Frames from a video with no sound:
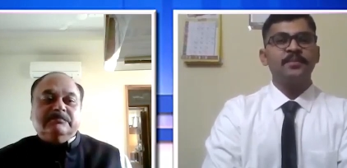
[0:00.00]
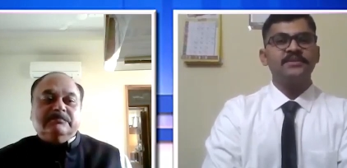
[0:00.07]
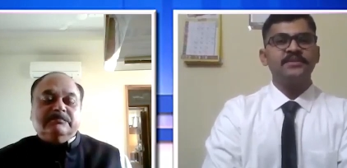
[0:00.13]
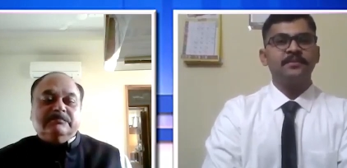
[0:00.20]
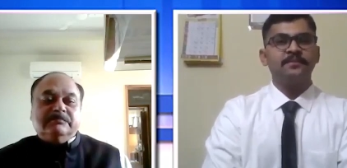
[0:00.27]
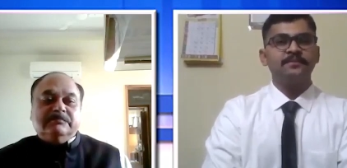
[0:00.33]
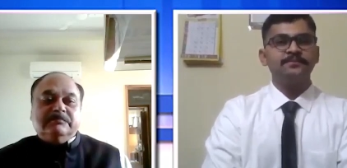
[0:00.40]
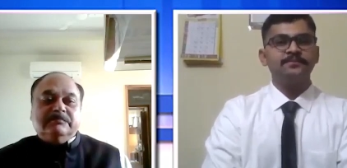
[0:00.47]
Speaker 1: rupees.
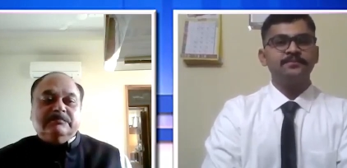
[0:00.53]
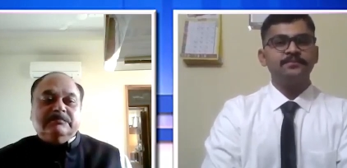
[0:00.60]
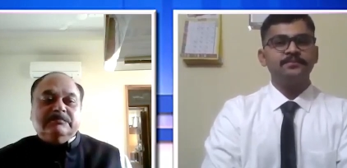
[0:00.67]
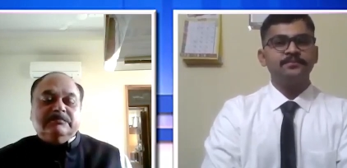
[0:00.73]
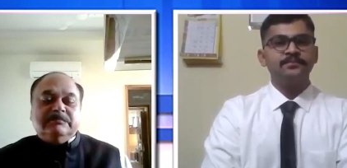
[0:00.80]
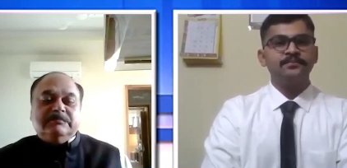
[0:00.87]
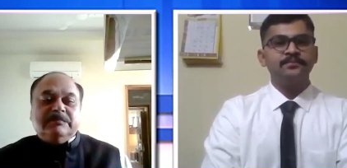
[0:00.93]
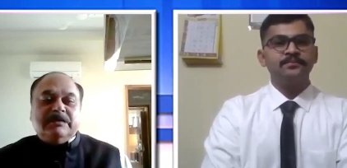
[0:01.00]

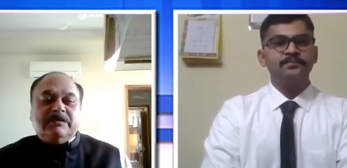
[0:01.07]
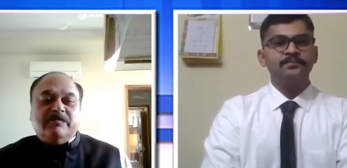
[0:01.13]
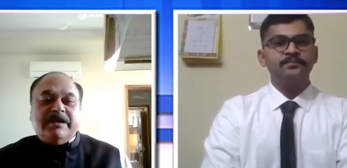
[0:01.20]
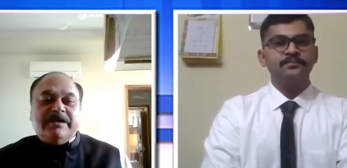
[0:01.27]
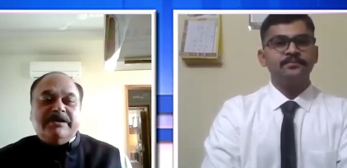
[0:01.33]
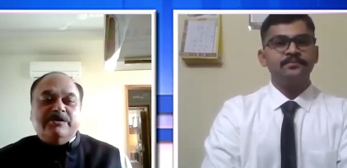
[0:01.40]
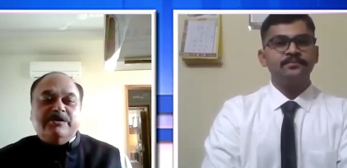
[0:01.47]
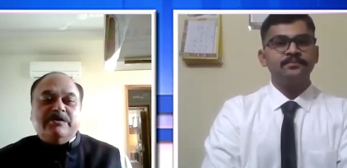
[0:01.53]

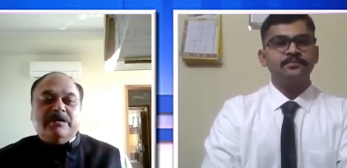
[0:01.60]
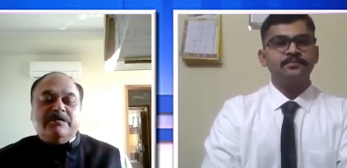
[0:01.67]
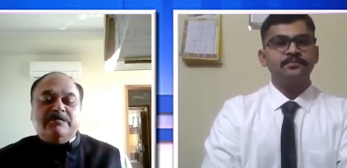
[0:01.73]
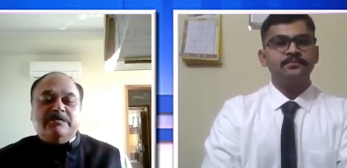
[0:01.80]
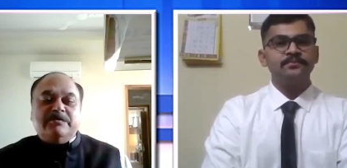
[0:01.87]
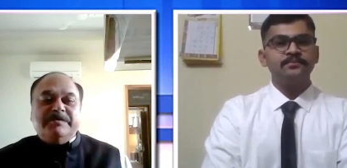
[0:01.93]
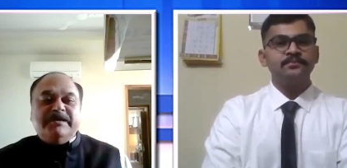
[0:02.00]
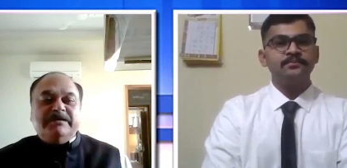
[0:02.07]
Speaker 2: Why did you
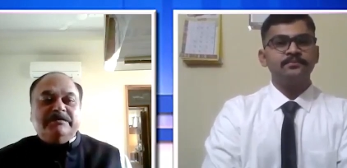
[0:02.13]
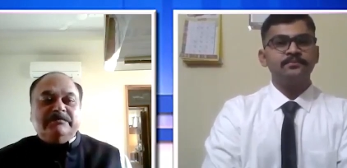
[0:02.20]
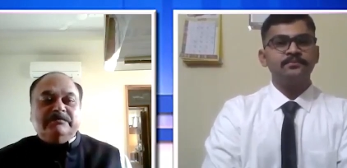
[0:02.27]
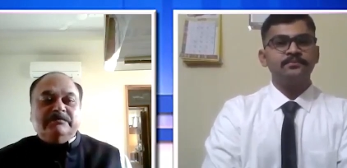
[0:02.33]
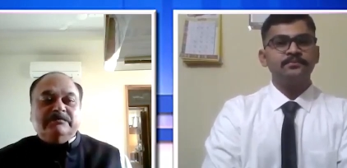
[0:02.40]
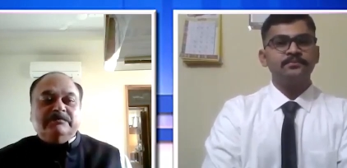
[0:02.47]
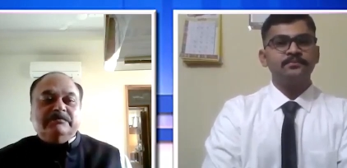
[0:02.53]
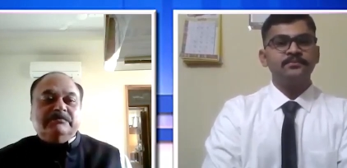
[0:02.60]
come to me?
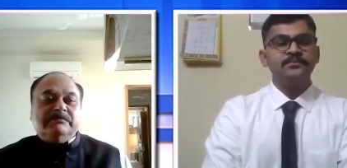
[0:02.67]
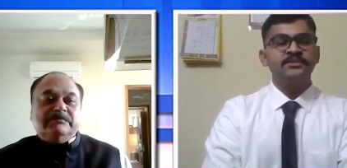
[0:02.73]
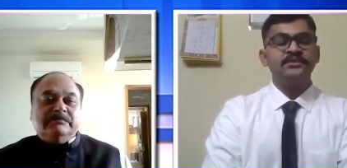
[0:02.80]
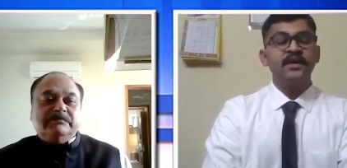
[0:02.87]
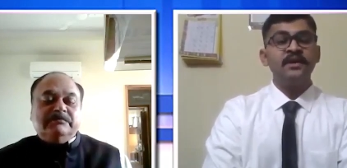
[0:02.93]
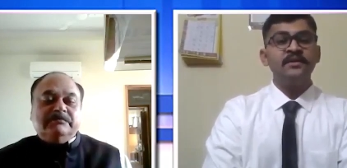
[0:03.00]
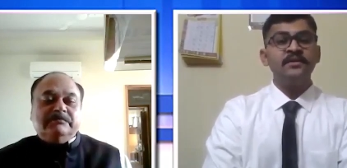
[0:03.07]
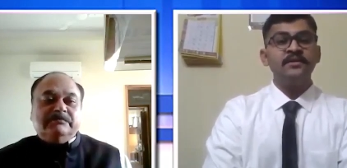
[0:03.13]

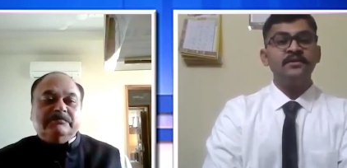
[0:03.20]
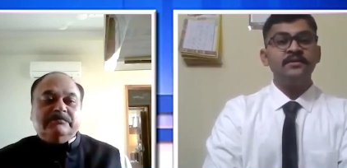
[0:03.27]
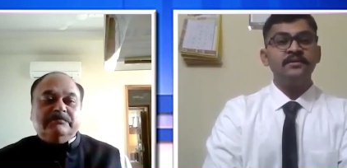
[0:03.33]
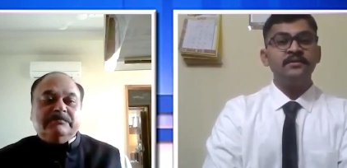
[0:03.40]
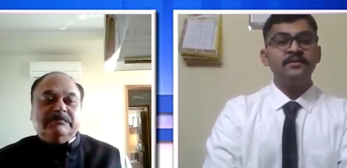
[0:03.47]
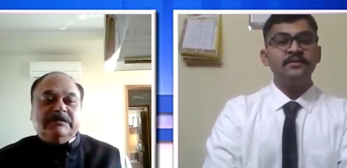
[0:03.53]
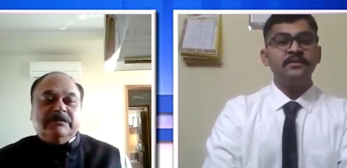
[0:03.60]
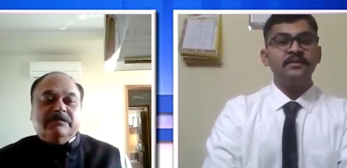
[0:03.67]
Speaker 1: Sir?
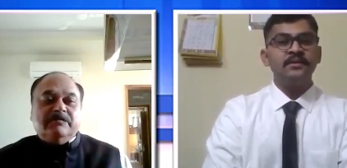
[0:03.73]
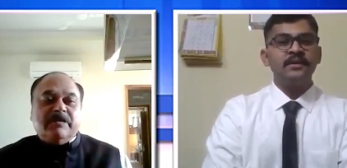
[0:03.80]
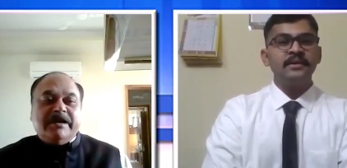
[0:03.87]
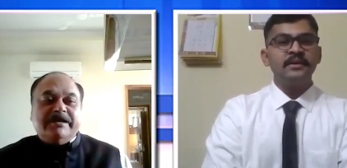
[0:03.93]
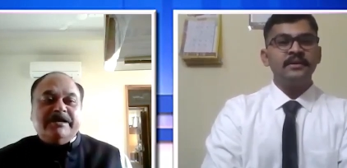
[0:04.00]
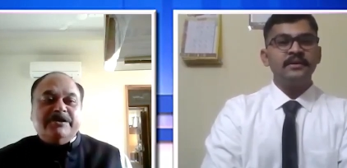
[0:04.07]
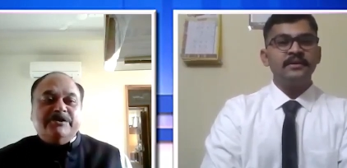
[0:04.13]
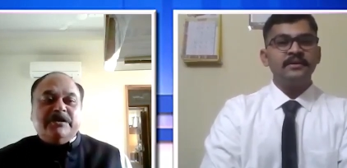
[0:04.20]

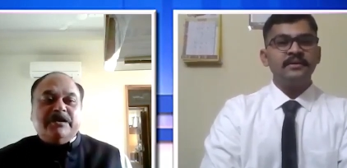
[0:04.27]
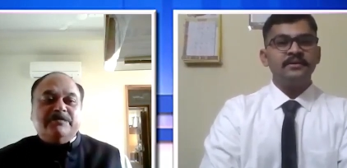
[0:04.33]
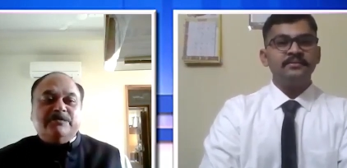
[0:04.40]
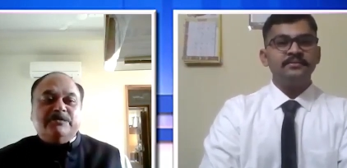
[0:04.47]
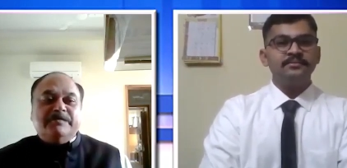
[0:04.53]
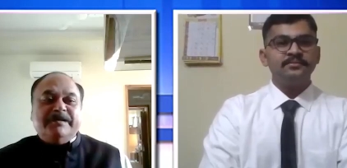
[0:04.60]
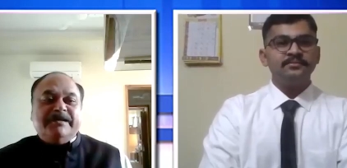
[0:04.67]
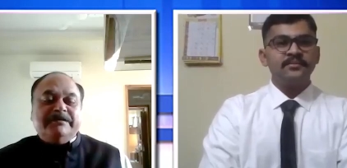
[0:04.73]
Speaker 2: Why did you
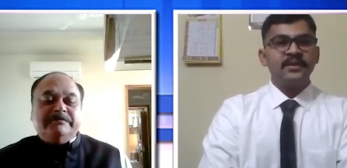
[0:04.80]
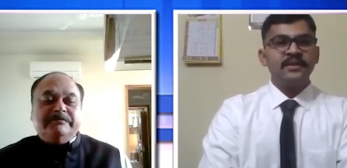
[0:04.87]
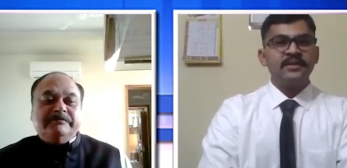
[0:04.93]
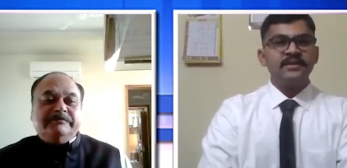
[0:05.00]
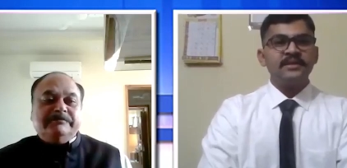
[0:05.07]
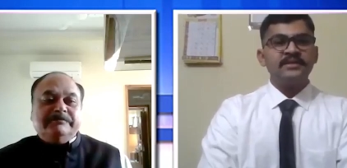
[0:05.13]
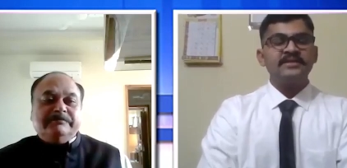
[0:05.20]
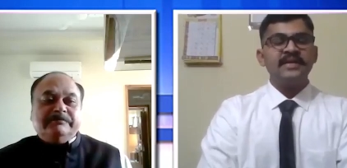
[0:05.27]
come to me?
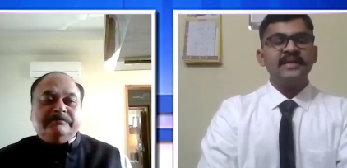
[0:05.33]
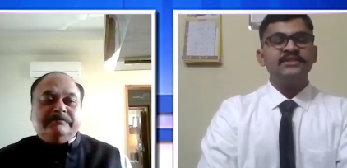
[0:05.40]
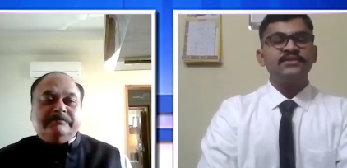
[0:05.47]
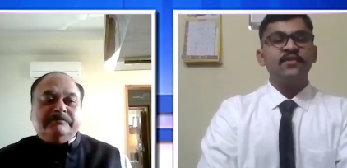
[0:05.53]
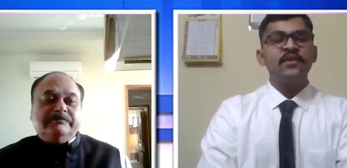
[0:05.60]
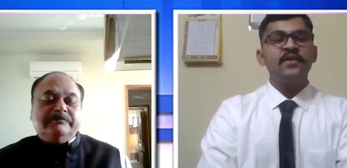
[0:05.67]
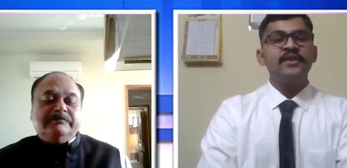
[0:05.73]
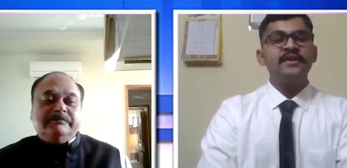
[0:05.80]
Speaker 1: Sir, it's
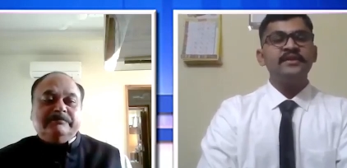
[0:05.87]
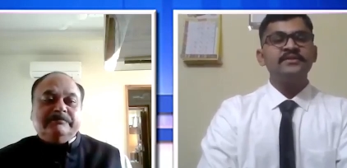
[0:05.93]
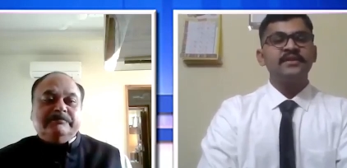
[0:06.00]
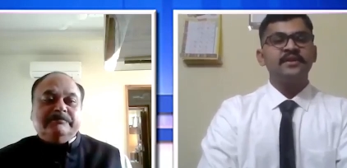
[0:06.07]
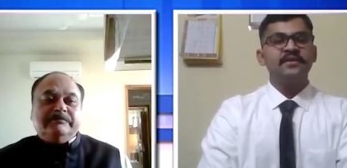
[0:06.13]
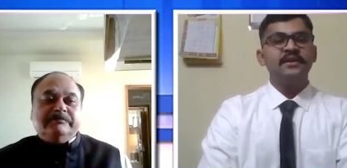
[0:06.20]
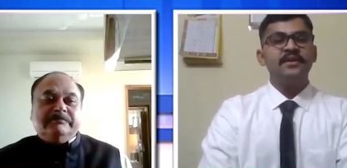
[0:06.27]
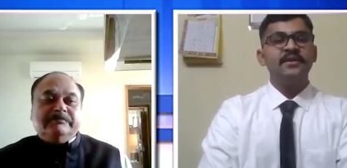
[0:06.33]
for return, sir.
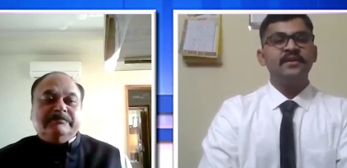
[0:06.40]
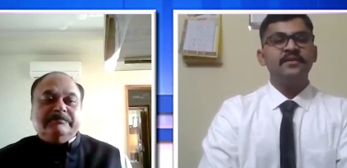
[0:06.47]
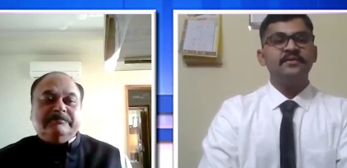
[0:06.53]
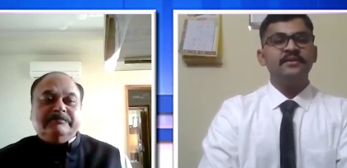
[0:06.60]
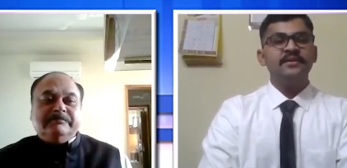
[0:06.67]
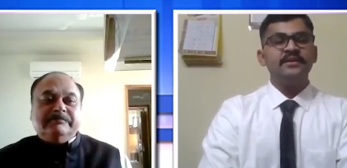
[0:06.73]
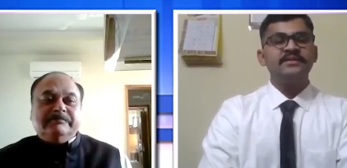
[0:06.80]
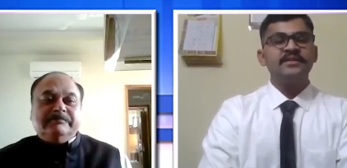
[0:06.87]
Return.
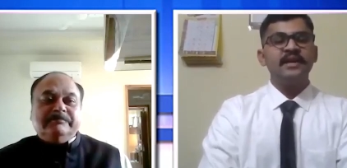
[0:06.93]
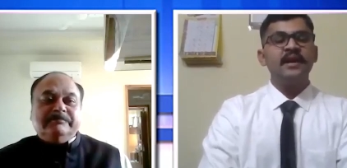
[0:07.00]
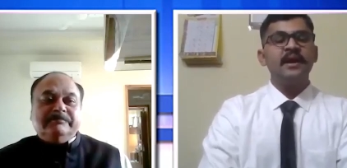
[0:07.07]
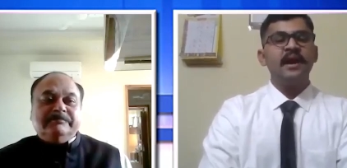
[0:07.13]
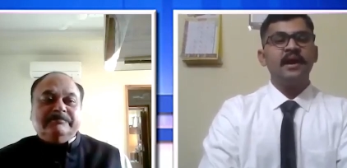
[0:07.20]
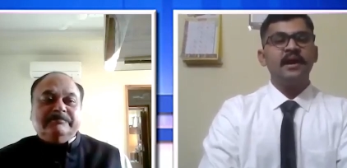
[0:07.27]
Sir,